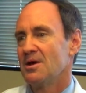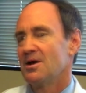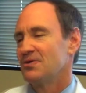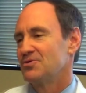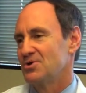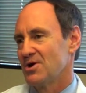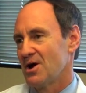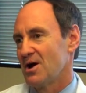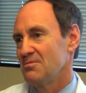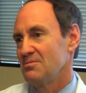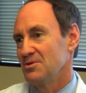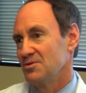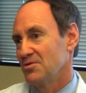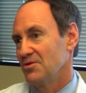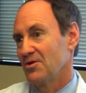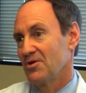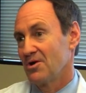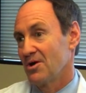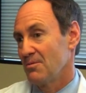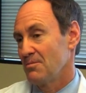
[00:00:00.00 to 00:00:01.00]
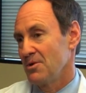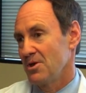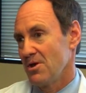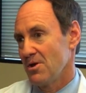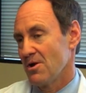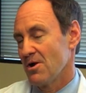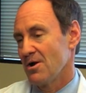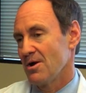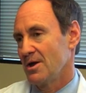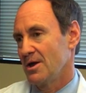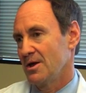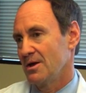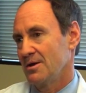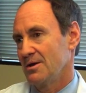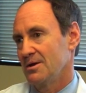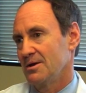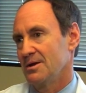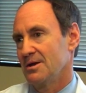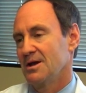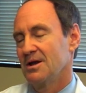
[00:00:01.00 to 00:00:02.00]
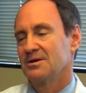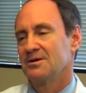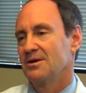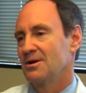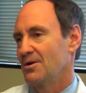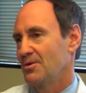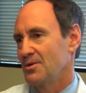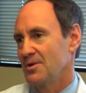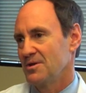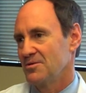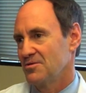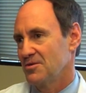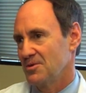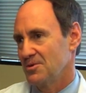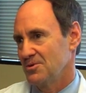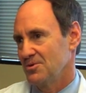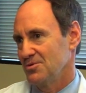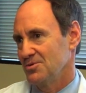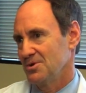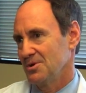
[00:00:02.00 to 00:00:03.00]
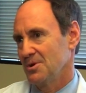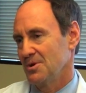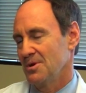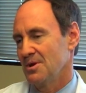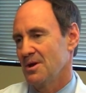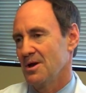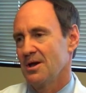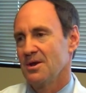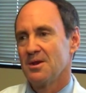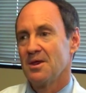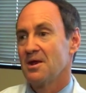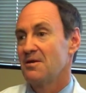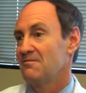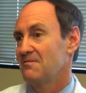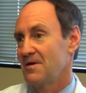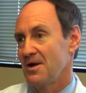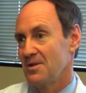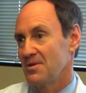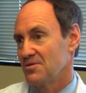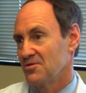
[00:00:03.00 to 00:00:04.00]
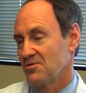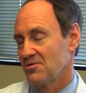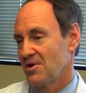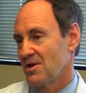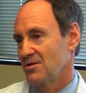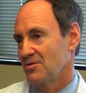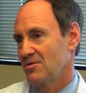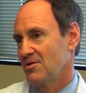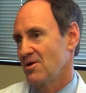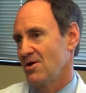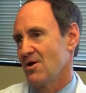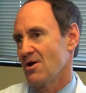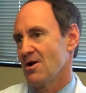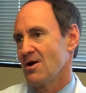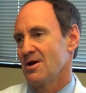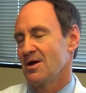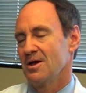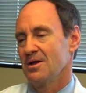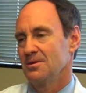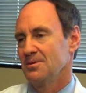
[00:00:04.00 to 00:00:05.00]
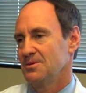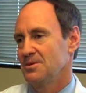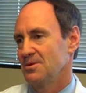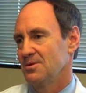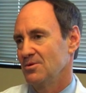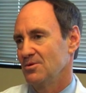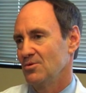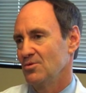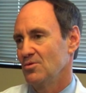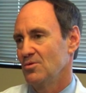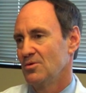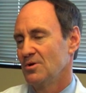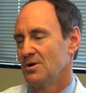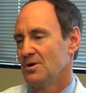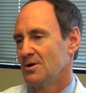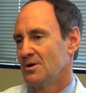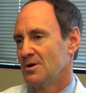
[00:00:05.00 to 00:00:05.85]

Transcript: My job is to come here and get to know the institution, identify the strengths here, and to